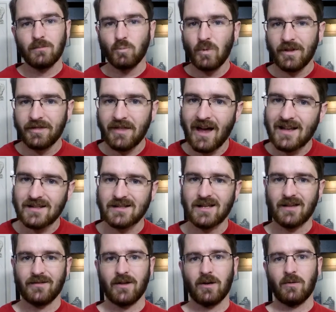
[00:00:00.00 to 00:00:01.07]
With that
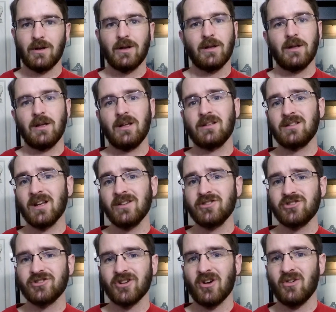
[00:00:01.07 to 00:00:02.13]
said though, it does
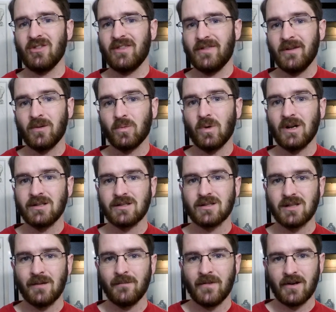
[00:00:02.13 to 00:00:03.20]
show that there was
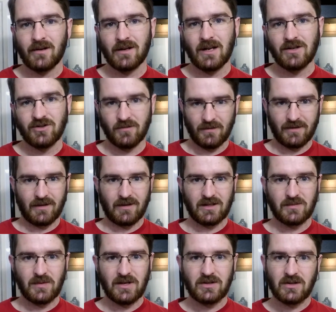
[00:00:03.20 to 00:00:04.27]
some variation within the
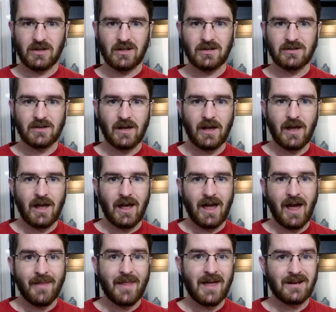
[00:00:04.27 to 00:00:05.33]
species,
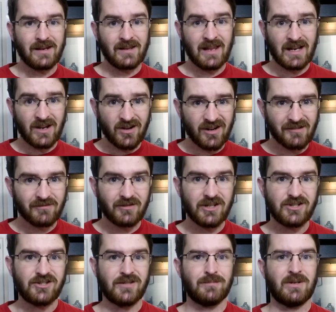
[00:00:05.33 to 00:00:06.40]
and that they could have
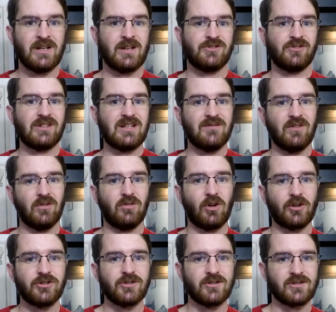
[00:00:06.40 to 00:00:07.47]
reached potentially even
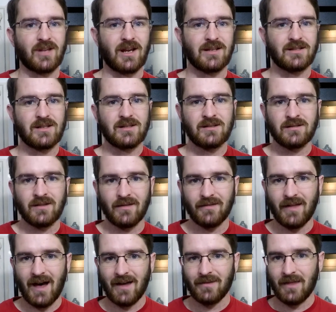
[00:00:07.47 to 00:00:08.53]
larger sizes than
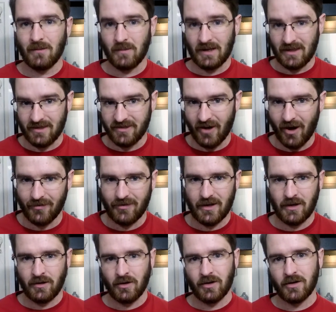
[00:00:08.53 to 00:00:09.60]
that that we thought
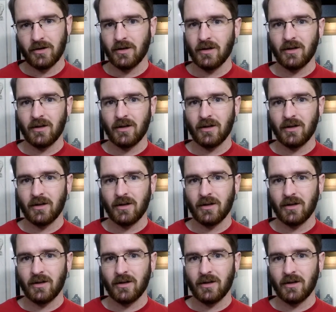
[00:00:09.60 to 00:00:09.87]
they could.